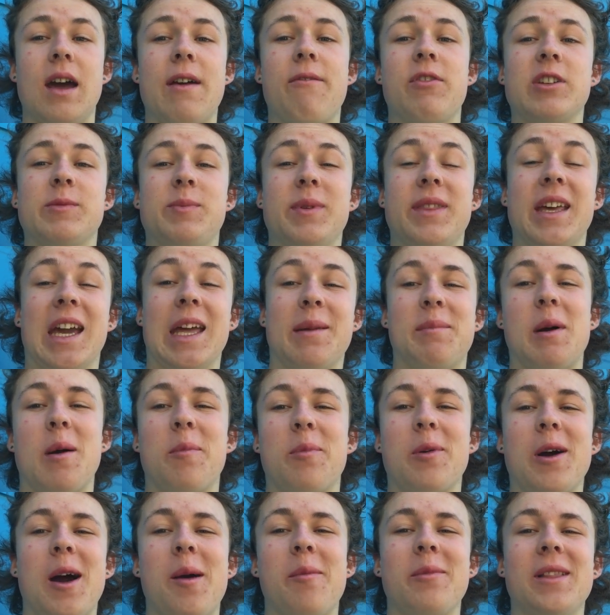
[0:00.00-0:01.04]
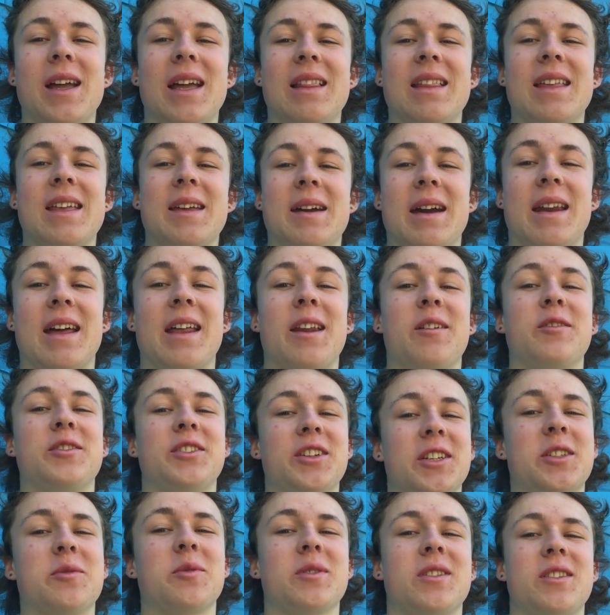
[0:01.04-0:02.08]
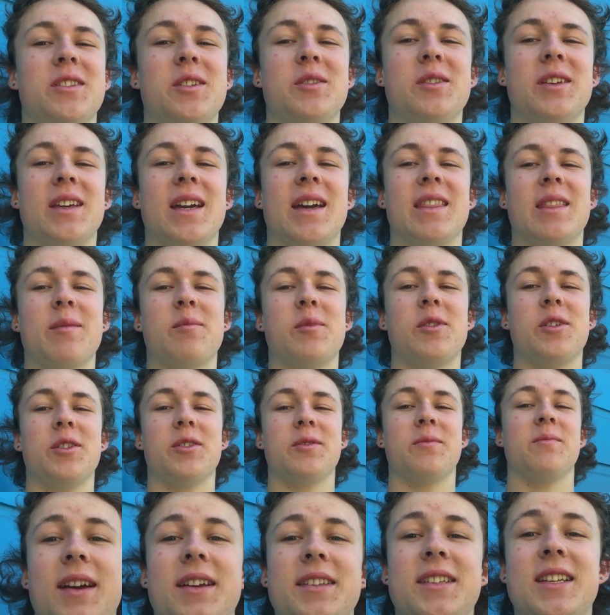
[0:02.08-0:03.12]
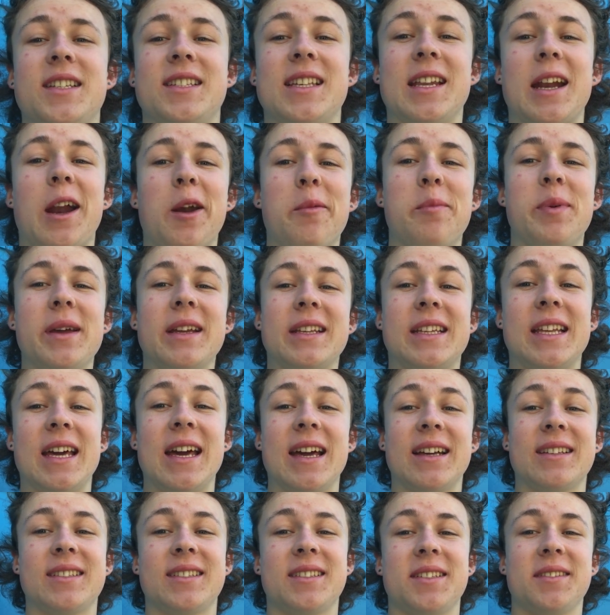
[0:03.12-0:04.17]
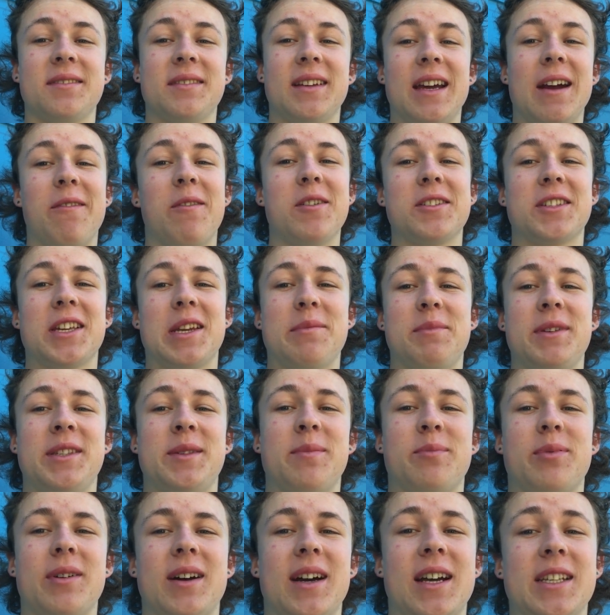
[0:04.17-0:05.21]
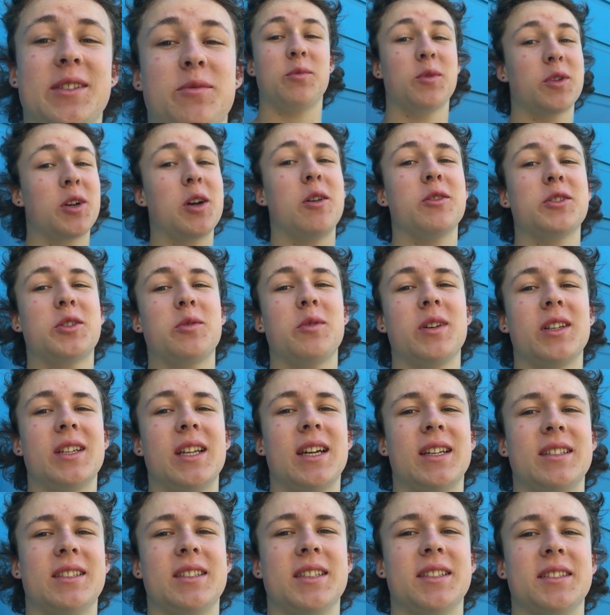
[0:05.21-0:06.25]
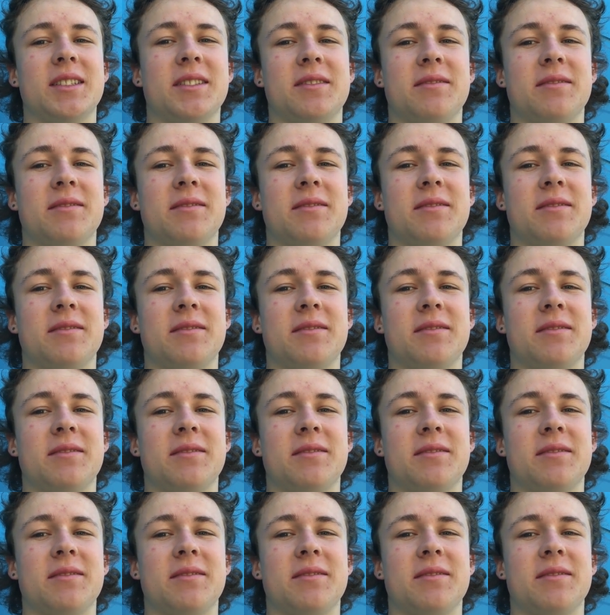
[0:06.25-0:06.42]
Everyone's been thinking about prom lately, and I know just what to do to get in the mood. Just send out a big text, everyone's gonna be surprised, we're going swing dancing.